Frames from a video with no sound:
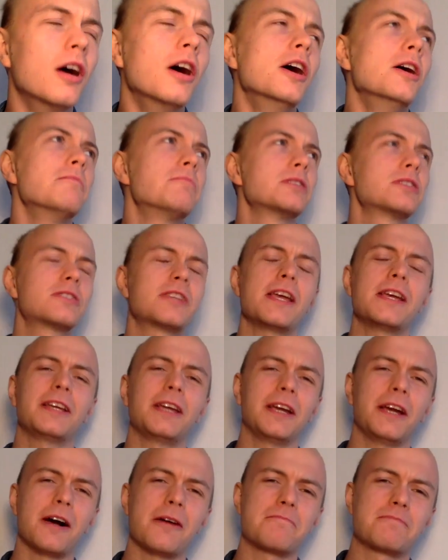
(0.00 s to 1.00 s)
But
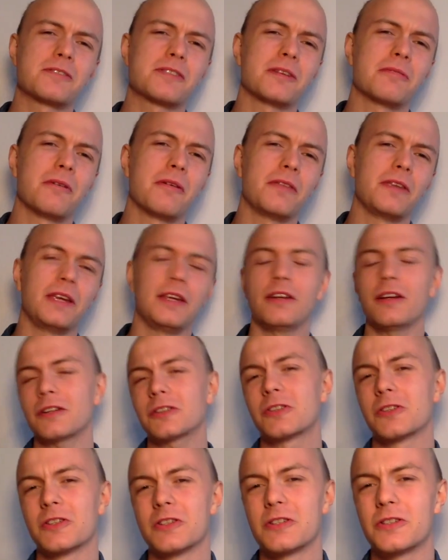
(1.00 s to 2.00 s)
taking up some of the, not
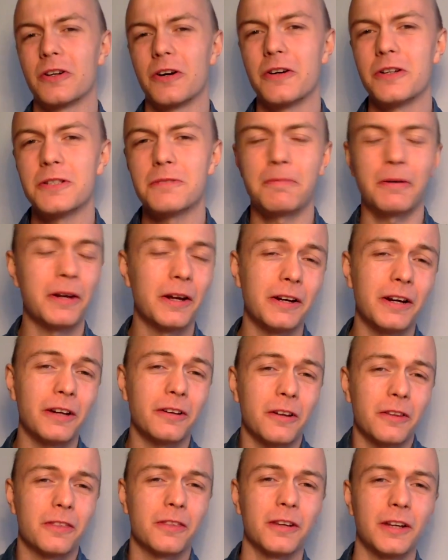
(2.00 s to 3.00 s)
concerns, but
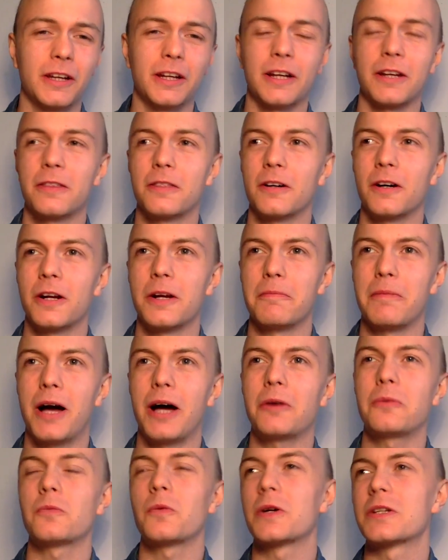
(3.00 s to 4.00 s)
another thing I thought
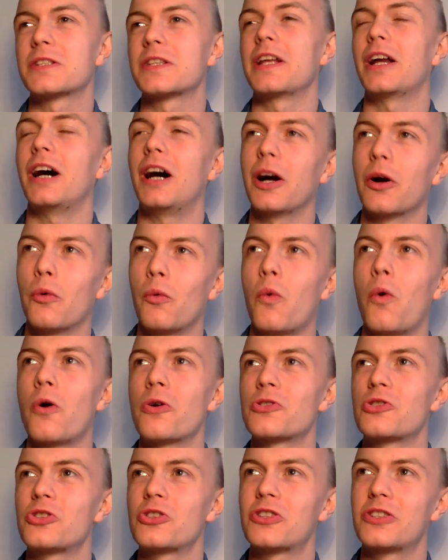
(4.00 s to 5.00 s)
about was that I
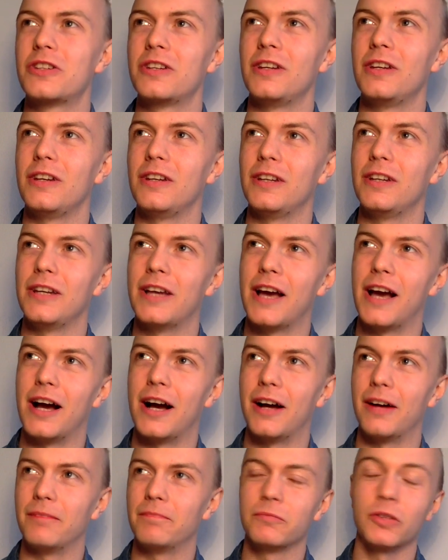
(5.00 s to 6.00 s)
watched
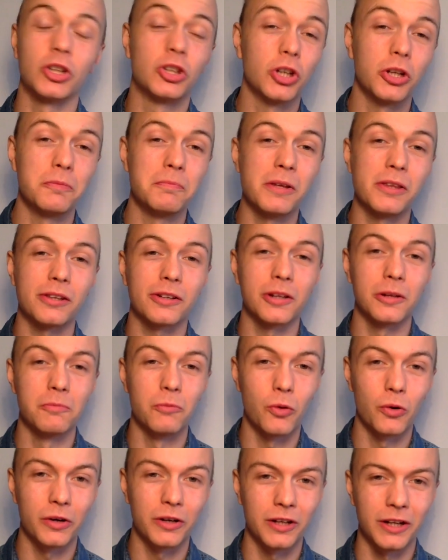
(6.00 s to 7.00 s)
the Good Mythical
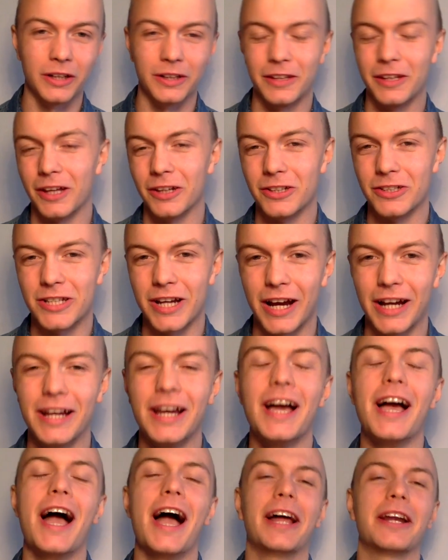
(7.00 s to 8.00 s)
Morning the other day,
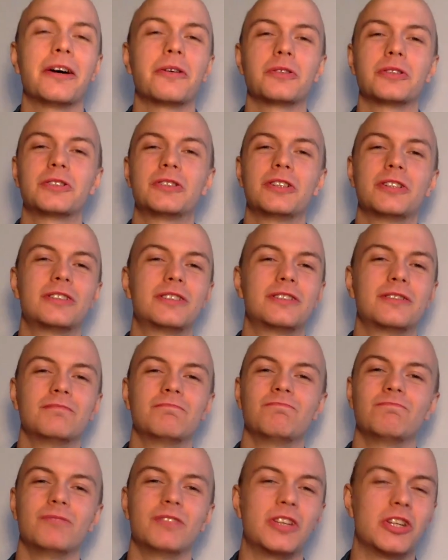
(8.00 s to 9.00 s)
and I was just
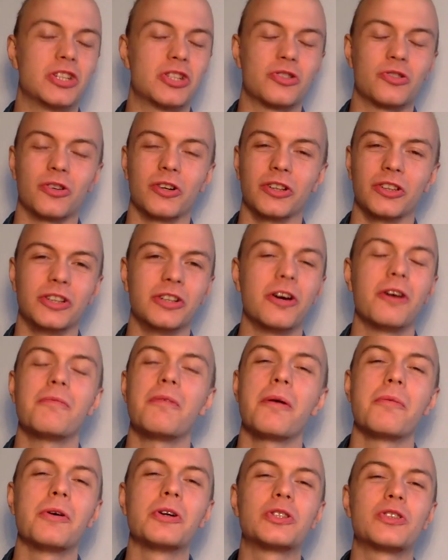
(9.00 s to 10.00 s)
destroyed. You know, my
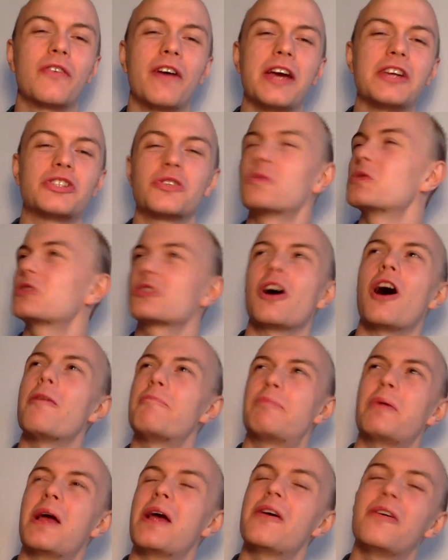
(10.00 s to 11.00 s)
motivation was up
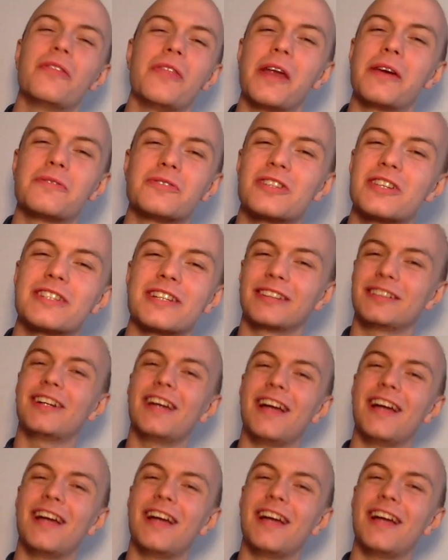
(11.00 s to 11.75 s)
here, and then it was just like,